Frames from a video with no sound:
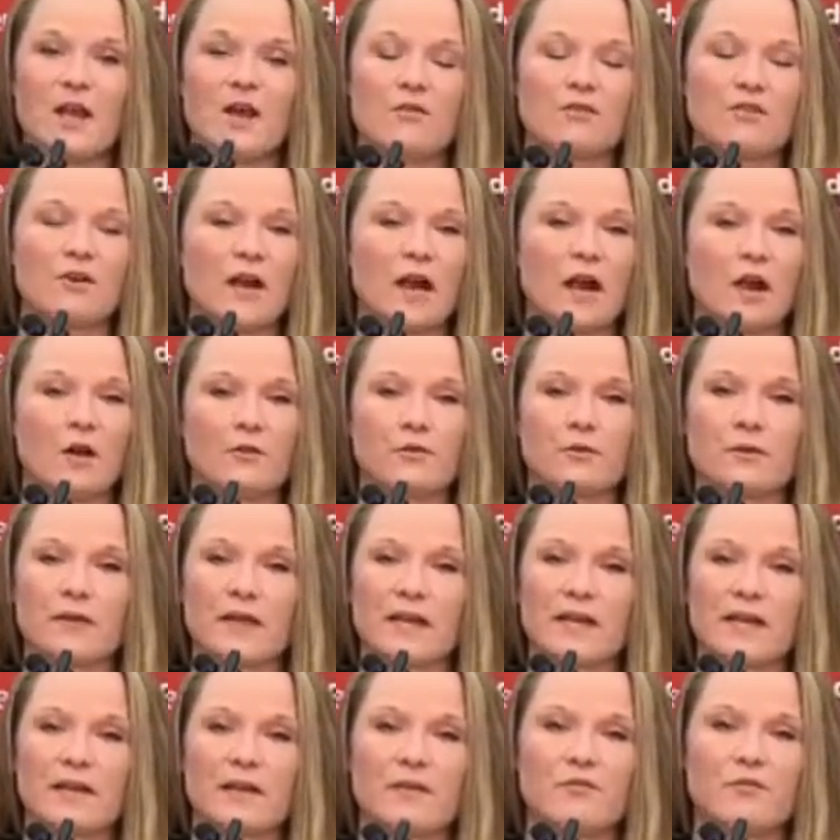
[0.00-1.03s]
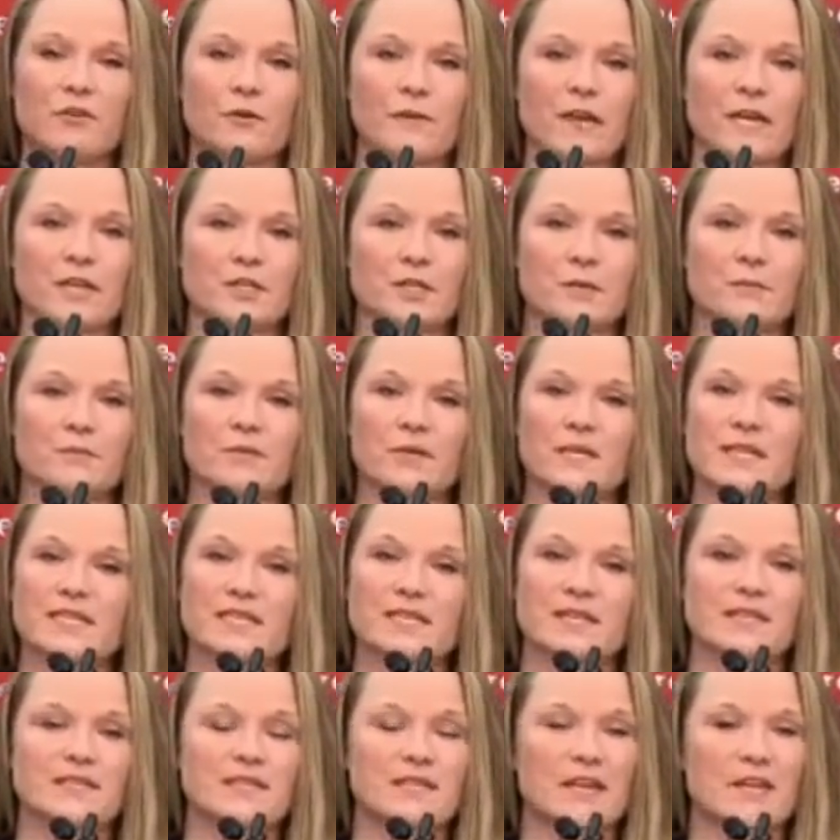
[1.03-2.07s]
For health-related information, please
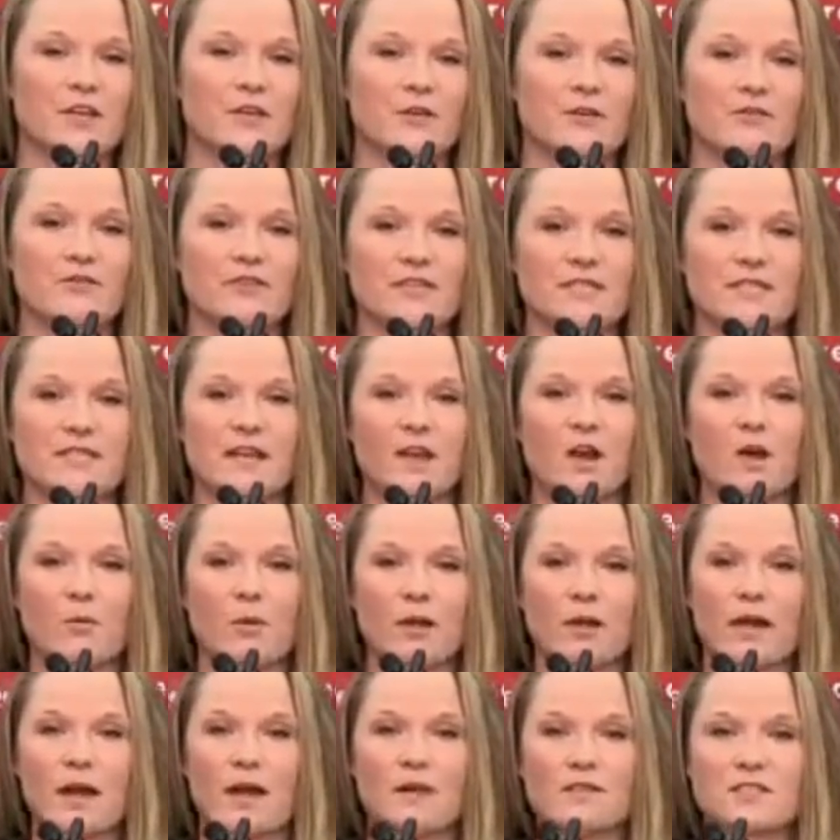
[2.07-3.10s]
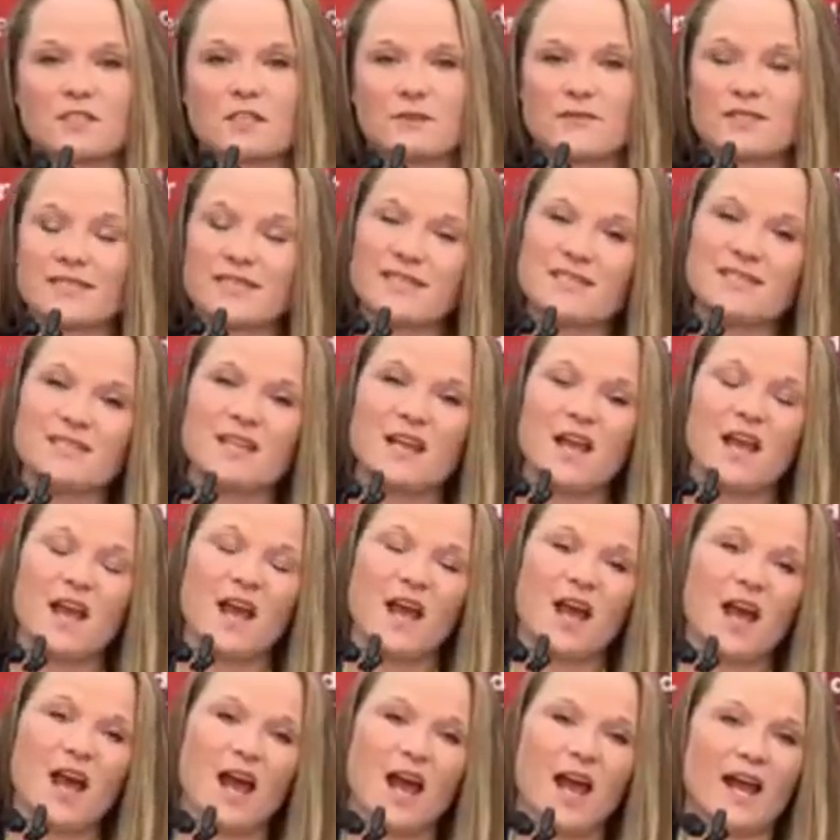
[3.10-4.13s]
continue to visit Alberta Health Services
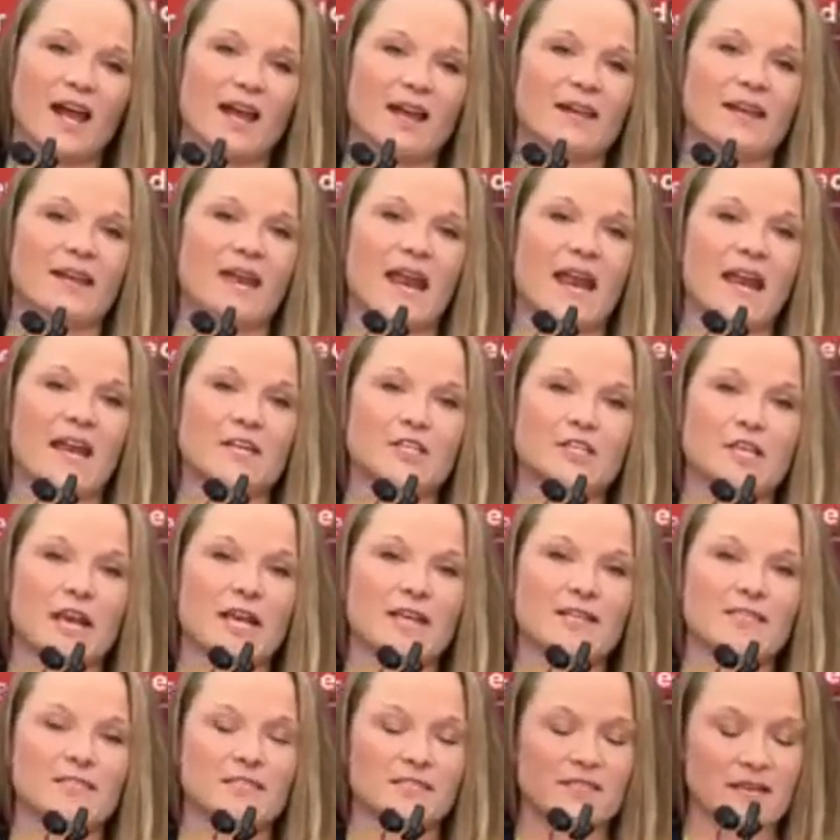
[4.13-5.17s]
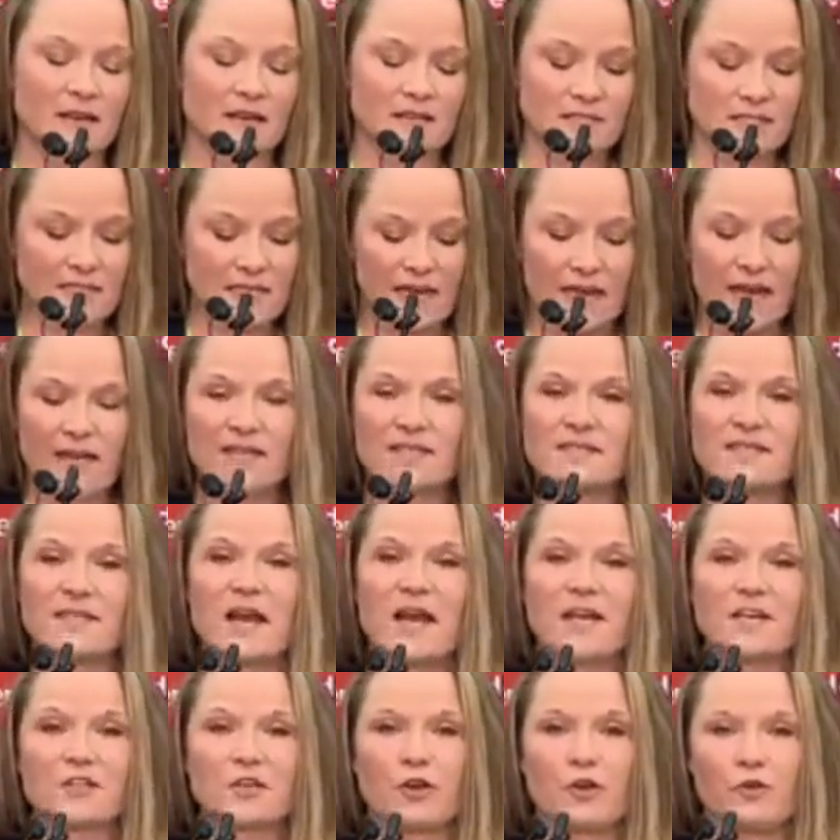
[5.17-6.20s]
at ahs.ca
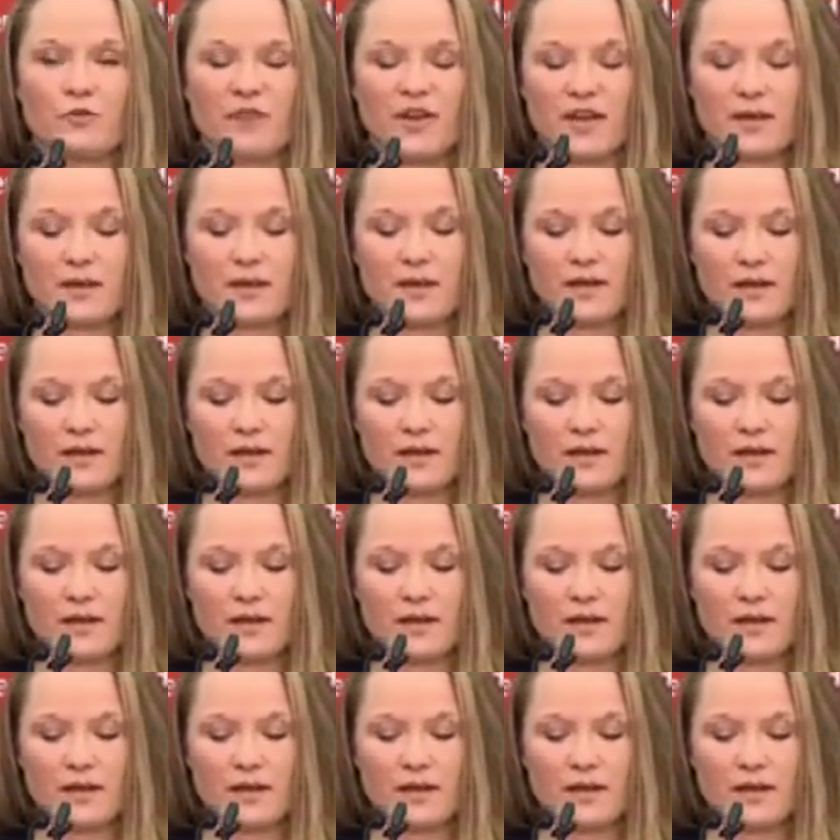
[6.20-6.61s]
slash COVID.